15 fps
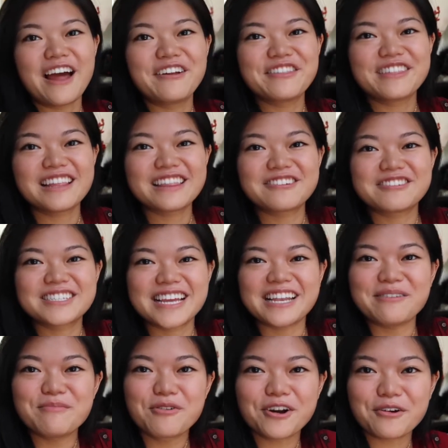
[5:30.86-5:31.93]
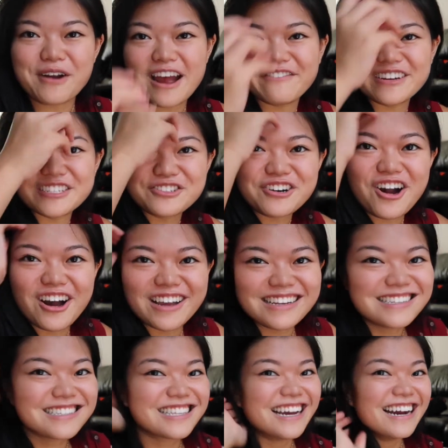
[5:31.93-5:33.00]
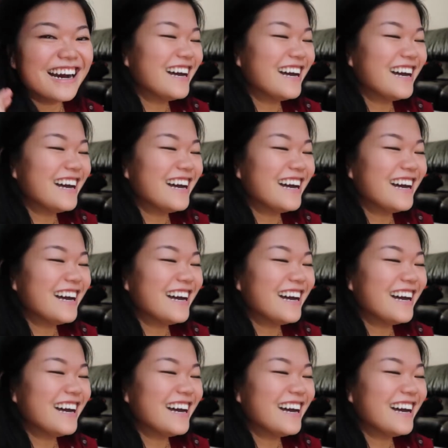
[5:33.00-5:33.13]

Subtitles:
I don't think there's any more graphic drawings.